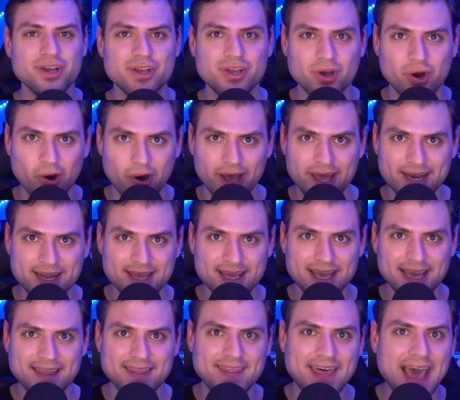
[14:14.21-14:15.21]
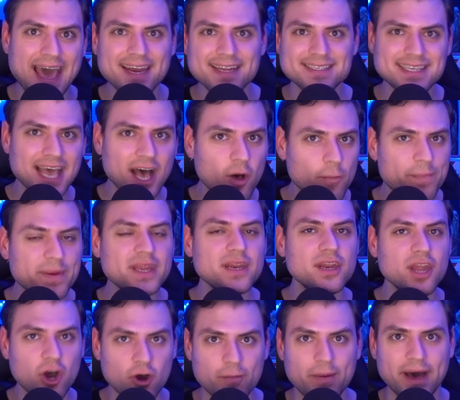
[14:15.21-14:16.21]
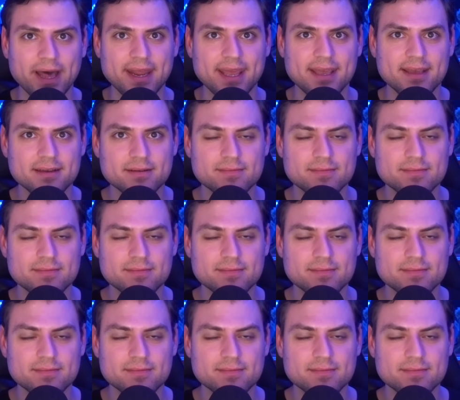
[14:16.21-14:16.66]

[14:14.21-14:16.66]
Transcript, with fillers: good, and that is helping nobody.